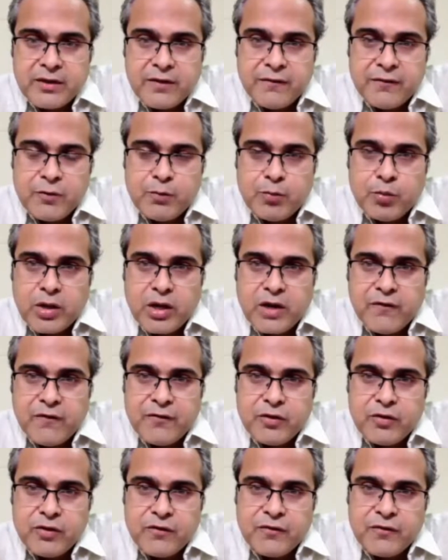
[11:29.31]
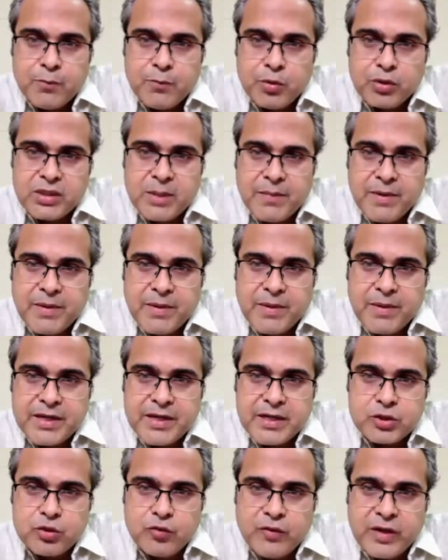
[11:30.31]
If you put the pedicle
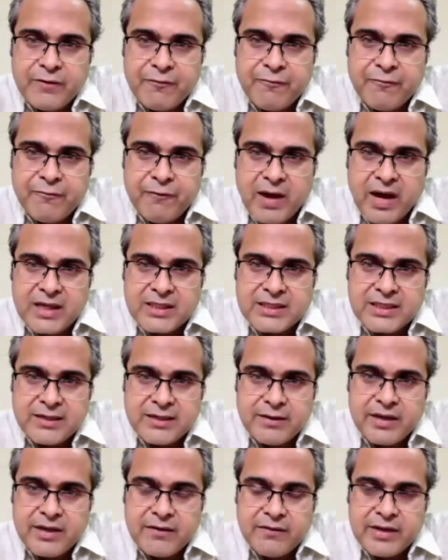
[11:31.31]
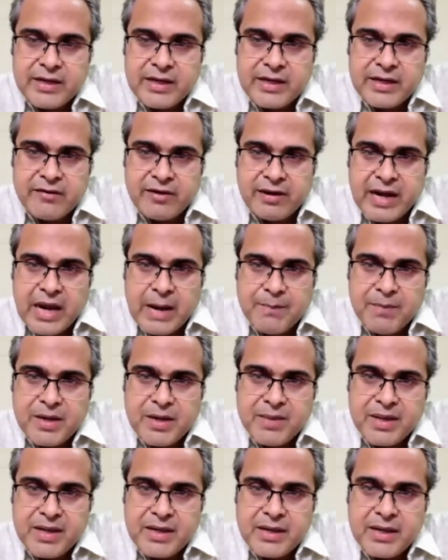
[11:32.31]
screw very fast, in a
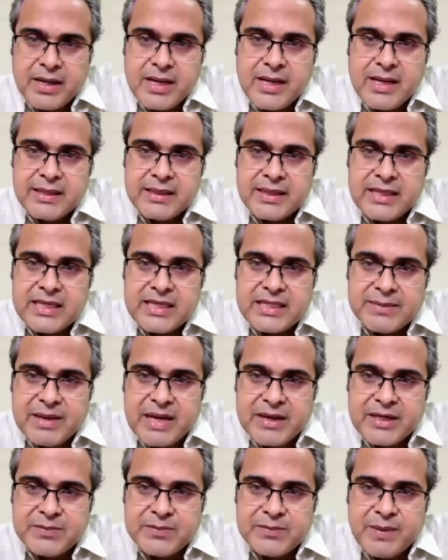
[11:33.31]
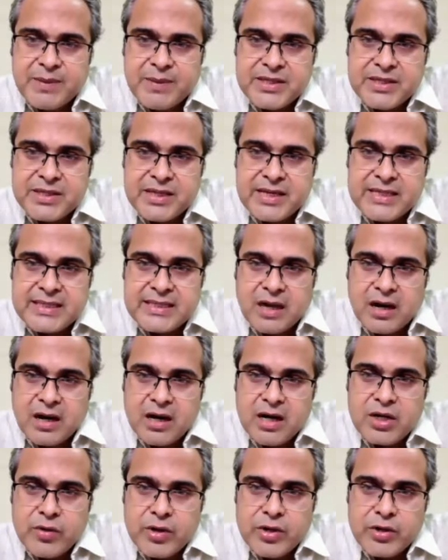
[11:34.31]
rapid manner, this expansion is
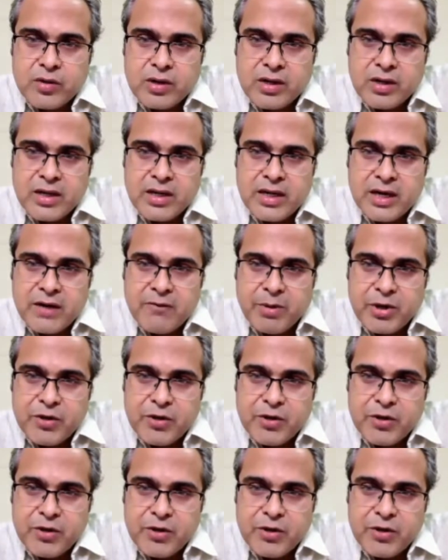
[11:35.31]
hardly going to occur.